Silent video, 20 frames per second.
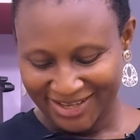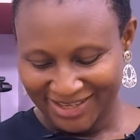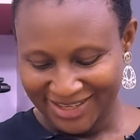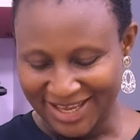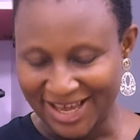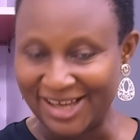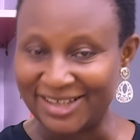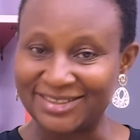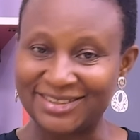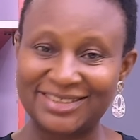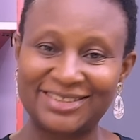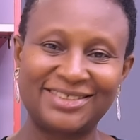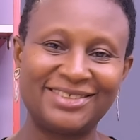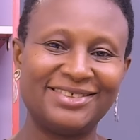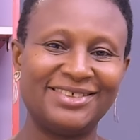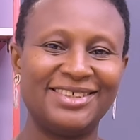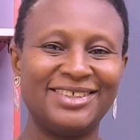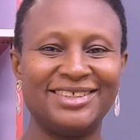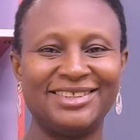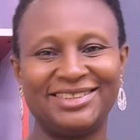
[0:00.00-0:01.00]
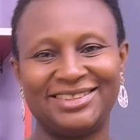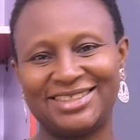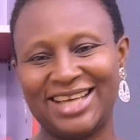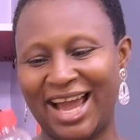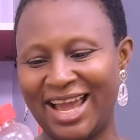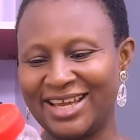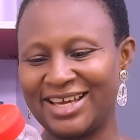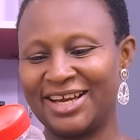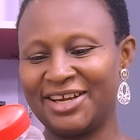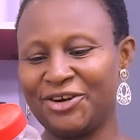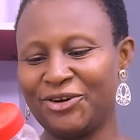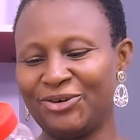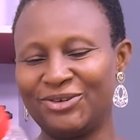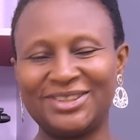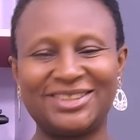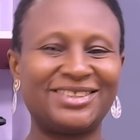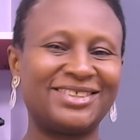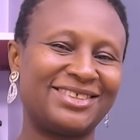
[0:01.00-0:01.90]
Yes, tiger nut.